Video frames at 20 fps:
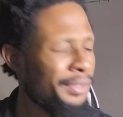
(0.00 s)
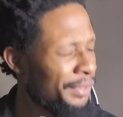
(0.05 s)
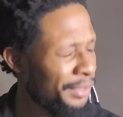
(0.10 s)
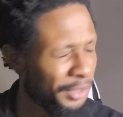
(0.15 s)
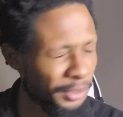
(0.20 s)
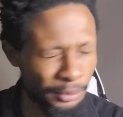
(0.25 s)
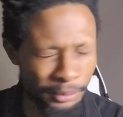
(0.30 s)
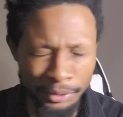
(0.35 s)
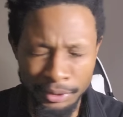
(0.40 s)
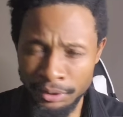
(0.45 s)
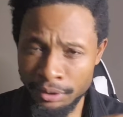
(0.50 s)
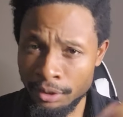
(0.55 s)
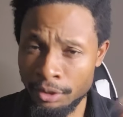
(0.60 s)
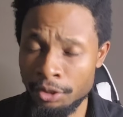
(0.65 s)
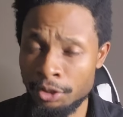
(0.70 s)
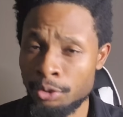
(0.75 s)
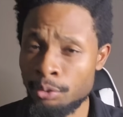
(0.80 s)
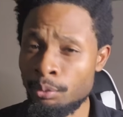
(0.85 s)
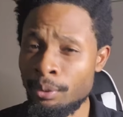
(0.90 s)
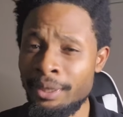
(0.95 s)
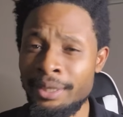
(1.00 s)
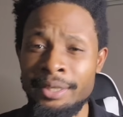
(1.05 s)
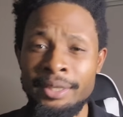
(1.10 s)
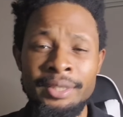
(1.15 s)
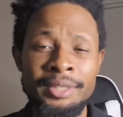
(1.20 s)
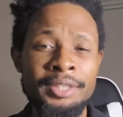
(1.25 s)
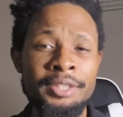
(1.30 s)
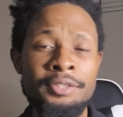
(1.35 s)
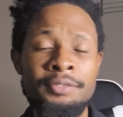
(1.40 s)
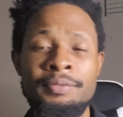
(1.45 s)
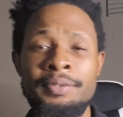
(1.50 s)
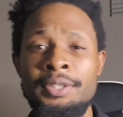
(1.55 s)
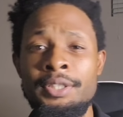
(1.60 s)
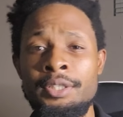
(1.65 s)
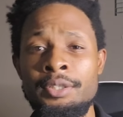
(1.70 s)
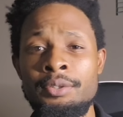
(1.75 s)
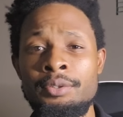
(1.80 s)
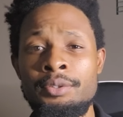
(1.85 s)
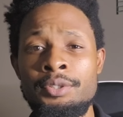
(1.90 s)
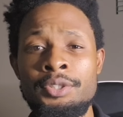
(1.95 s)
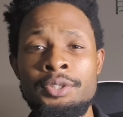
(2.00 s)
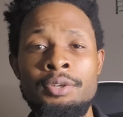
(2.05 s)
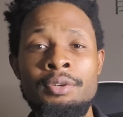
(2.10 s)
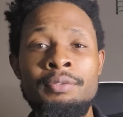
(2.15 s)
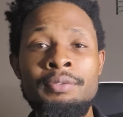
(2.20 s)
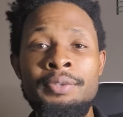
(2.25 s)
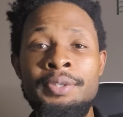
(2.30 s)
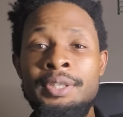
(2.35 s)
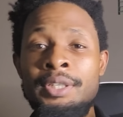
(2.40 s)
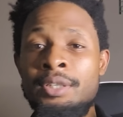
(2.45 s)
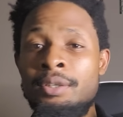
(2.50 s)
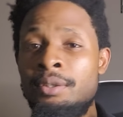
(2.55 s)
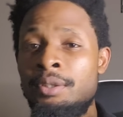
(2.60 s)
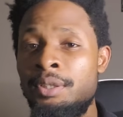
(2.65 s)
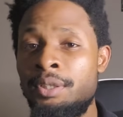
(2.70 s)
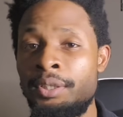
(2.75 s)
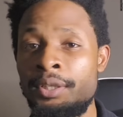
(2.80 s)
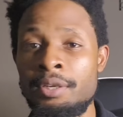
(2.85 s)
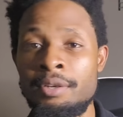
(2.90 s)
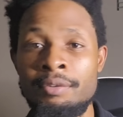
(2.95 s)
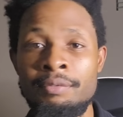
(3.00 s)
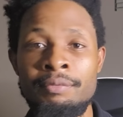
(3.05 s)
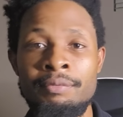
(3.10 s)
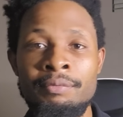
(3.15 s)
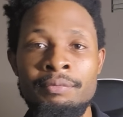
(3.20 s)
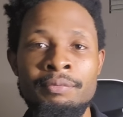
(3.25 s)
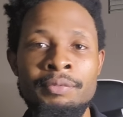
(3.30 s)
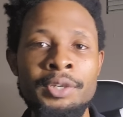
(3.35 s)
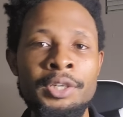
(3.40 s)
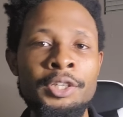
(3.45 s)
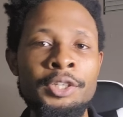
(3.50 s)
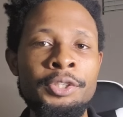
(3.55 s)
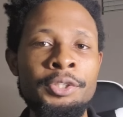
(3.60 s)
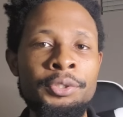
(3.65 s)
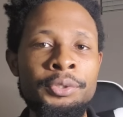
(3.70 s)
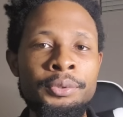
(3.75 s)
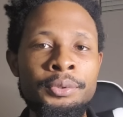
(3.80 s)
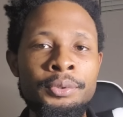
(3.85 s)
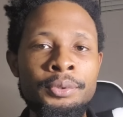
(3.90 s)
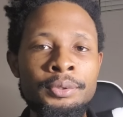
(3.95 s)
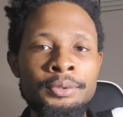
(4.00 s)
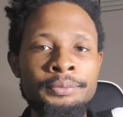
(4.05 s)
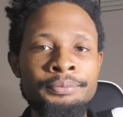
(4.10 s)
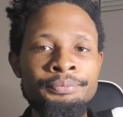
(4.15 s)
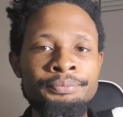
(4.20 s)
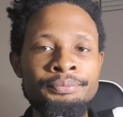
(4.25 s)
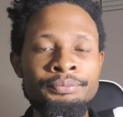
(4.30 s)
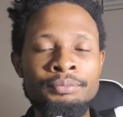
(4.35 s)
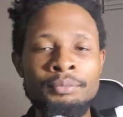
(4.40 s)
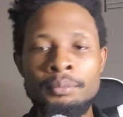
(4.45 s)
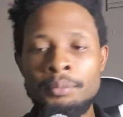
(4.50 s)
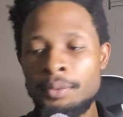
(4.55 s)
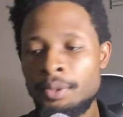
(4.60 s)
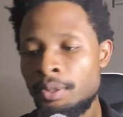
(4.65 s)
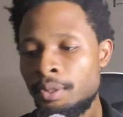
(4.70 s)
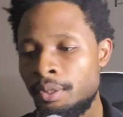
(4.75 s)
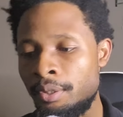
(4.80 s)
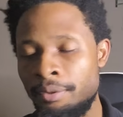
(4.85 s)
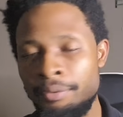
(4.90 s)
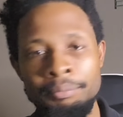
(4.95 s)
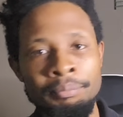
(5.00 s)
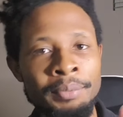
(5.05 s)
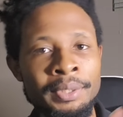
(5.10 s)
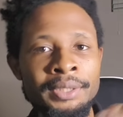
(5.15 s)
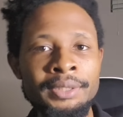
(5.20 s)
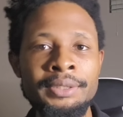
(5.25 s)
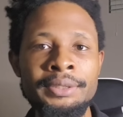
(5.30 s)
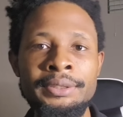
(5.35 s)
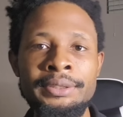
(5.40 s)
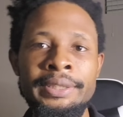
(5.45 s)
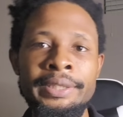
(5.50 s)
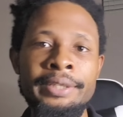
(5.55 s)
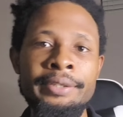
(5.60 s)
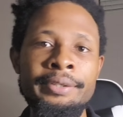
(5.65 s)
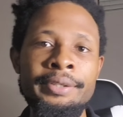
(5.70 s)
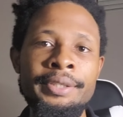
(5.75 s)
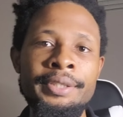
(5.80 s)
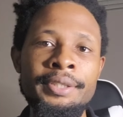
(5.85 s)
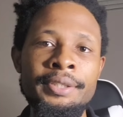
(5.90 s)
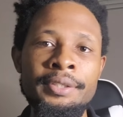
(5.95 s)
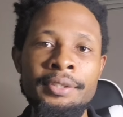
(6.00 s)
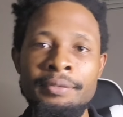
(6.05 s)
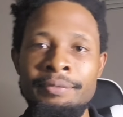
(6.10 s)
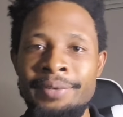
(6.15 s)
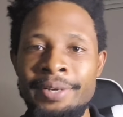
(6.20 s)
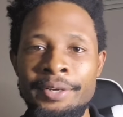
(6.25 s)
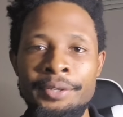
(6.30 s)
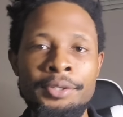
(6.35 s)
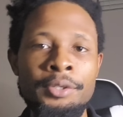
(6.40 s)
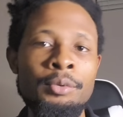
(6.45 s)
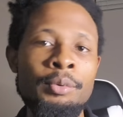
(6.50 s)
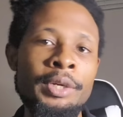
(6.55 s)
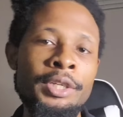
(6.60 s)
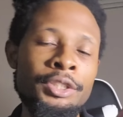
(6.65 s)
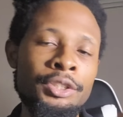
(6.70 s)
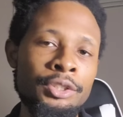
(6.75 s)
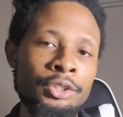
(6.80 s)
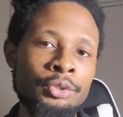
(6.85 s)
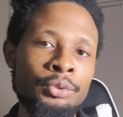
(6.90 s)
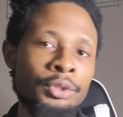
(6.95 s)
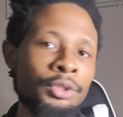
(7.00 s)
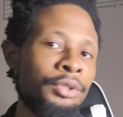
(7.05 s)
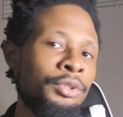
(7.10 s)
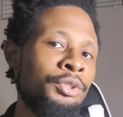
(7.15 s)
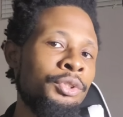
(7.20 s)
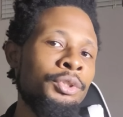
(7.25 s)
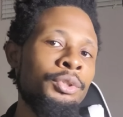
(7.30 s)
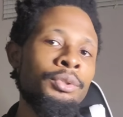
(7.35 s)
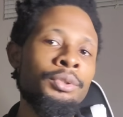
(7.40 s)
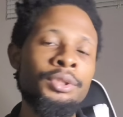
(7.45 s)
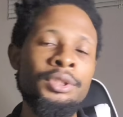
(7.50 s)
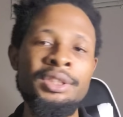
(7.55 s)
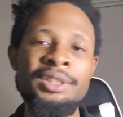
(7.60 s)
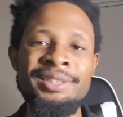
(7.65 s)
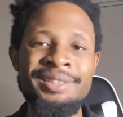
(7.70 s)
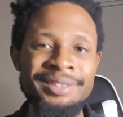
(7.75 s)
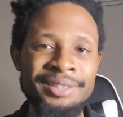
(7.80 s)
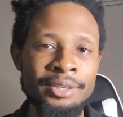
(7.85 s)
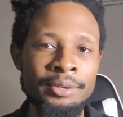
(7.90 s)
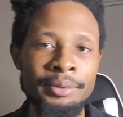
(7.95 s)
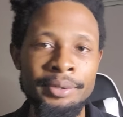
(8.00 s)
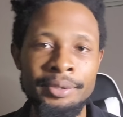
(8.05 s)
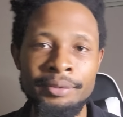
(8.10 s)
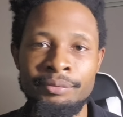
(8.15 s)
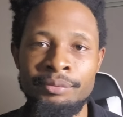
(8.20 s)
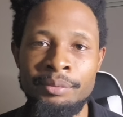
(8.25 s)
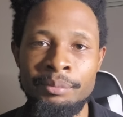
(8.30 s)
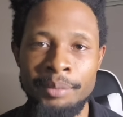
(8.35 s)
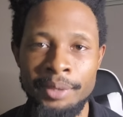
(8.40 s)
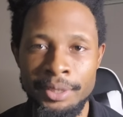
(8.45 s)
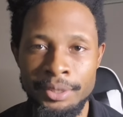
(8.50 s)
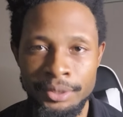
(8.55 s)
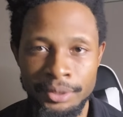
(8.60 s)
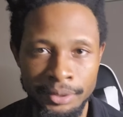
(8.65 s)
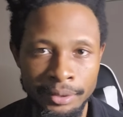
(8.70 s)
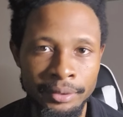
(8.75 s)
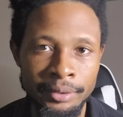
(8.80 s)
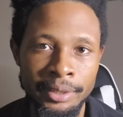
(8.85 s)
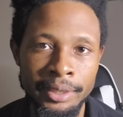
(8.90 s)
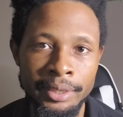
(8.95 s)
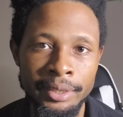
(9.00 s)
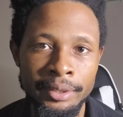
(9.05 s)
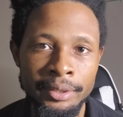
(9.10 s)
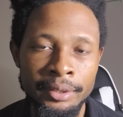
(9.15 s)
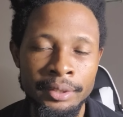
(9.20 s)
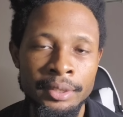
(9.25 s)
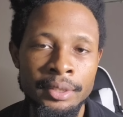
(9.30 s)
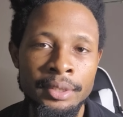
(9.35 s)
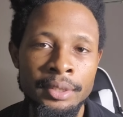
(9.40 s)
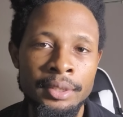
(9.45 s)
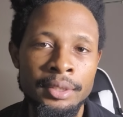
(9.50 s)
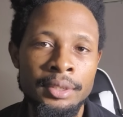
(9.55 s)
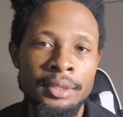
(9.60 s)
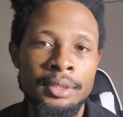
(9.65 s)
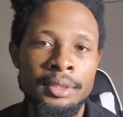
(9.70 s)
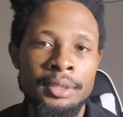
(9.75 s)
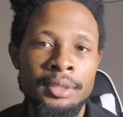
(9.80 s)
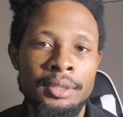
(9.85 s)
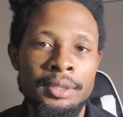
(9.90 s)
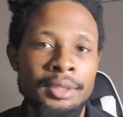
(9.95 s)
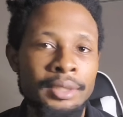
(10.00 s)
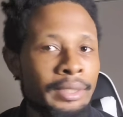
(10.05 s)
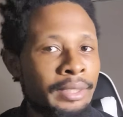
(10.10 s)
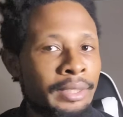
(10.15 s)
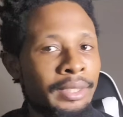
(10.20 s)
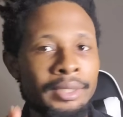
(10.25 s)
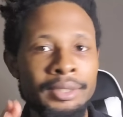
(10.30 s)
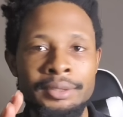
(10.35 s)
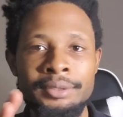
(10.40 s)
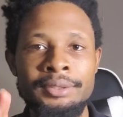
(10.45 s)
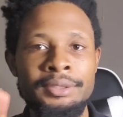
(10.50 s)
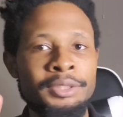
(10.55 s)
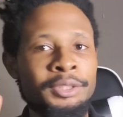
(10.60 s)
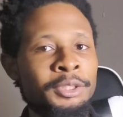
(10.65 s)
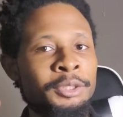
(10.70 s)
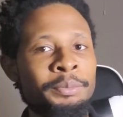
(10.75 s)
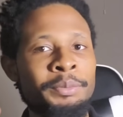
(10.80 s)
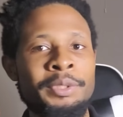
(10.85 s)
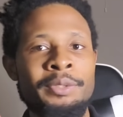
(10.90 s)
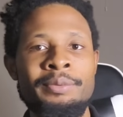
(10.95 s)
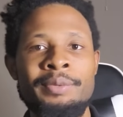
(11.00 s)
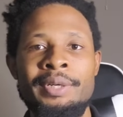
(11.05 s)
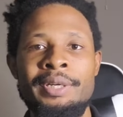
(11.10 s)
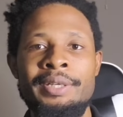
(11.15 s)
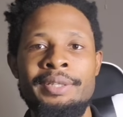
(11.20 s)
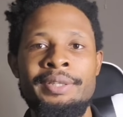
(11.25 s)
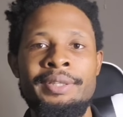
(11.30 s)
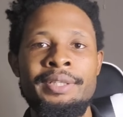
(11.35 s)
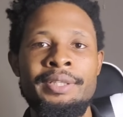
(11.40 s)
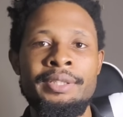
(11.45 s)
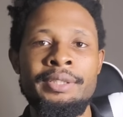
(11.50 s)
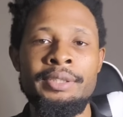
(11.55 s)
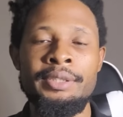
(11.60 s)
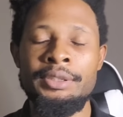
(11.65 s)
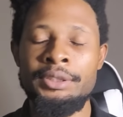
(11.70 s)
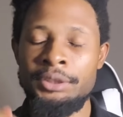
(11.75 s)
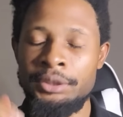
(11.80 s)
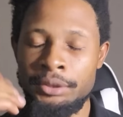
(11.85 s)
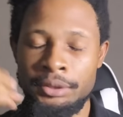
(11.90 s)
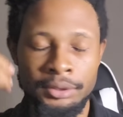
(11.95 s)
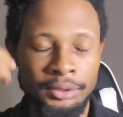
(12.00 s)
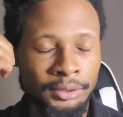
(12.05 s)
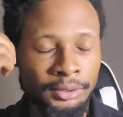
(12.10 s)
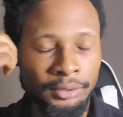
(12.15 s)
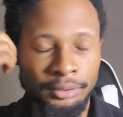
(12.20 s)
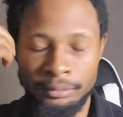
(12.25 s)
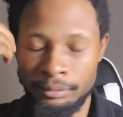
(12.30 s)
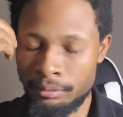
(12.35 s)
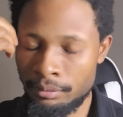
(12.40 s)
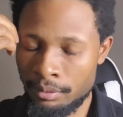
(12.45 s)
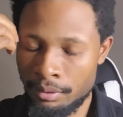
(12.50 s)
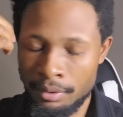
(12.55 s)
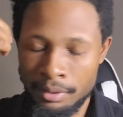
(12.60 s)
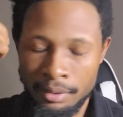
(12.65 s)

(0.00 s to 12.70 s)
And you can do a search right after this video is over and go look up vertical uh, military evacuation drills. You'll see no information on that. And that tells me right there, it just,